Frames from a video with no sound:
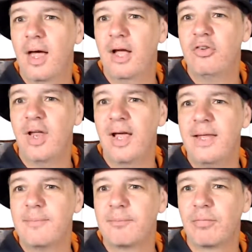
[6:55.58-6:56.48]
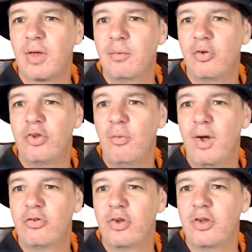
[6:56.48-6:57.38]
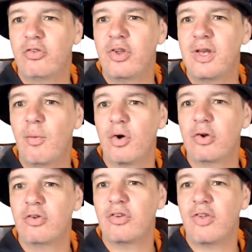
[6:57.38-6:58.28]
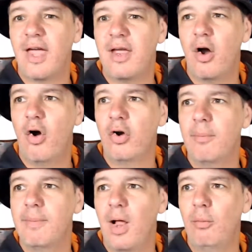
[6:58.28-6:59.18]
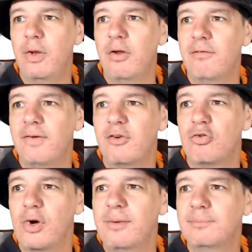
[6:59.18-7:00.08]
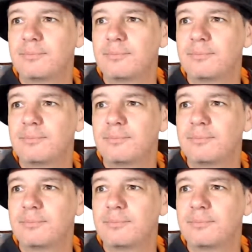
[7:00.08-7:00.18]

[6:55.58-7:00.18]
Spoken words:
Today, we'll see Western Sydney Wanderers take on Melbourne Victory.